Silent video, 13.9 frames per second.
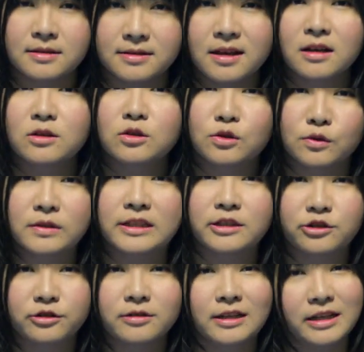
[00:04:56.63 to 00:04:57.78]
Jianghu
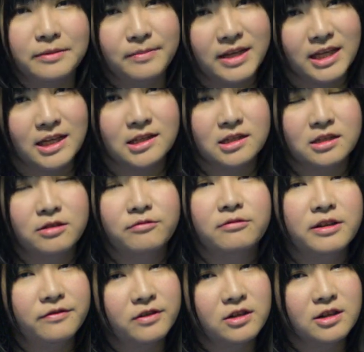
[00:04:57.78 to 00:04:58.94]
literally means
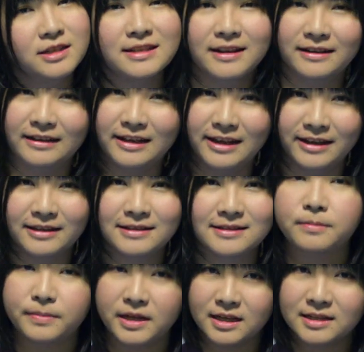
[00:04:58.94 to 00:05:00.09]
rivers and lakes,
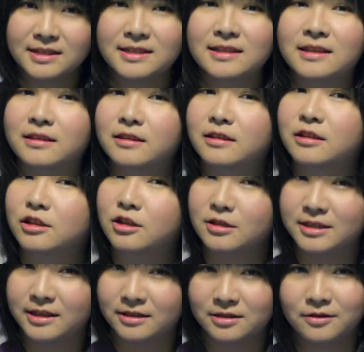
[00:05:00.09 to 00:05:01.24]
but in the
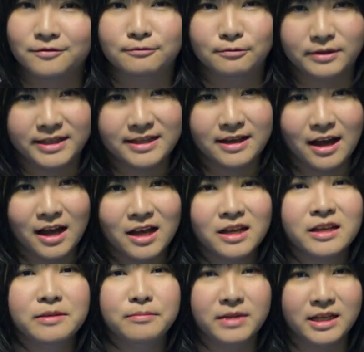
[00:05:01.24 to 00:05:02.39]
context of Wuxia,
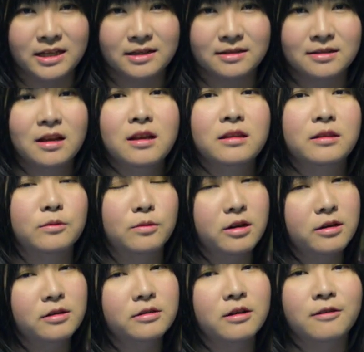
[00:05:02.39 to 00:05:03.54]
it means the
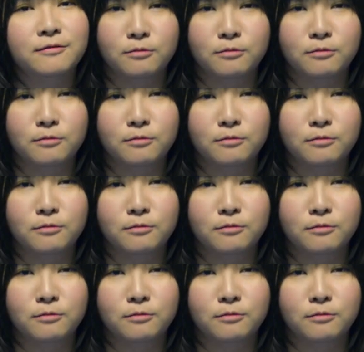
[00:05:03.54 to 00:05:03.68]
world of